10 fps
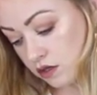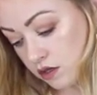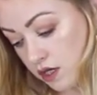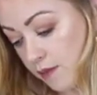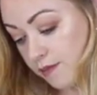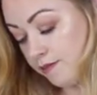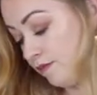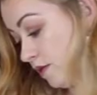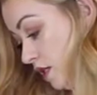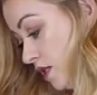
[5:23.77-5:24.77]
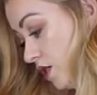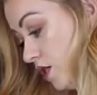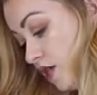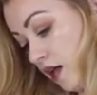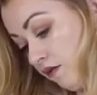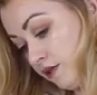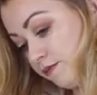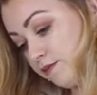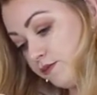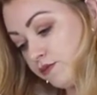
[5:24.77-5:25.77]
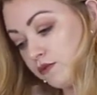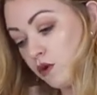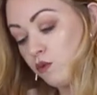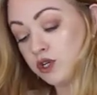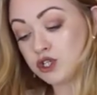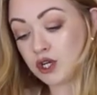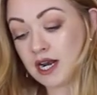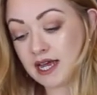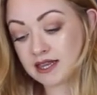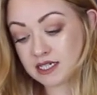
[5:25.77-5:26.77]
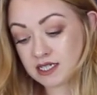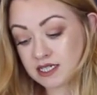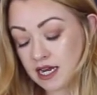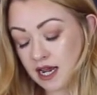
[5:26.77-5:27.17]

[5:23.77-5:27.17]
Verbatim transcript: yep, this is dissolved. We're just gonna let this sit